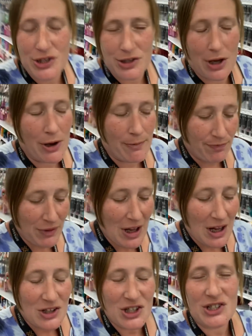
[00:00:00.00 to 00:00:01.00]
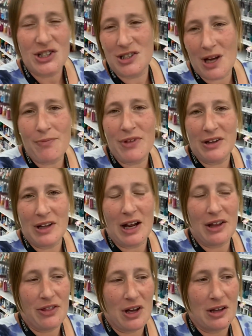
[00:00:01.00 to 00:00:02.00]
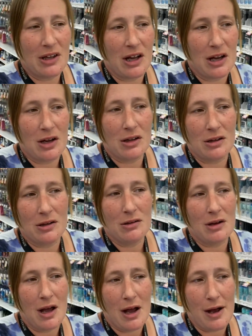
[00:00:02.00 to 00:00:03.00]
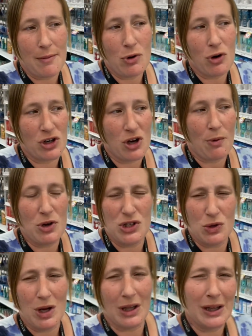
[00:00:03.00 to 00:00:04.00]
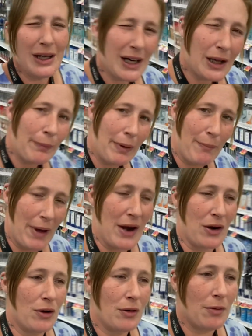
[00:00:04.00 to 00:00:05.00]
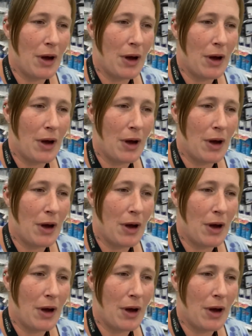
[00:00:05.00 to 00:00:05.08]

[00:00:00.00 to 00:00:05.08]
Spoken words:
So just something that I think that Cornershop could do a little bit better.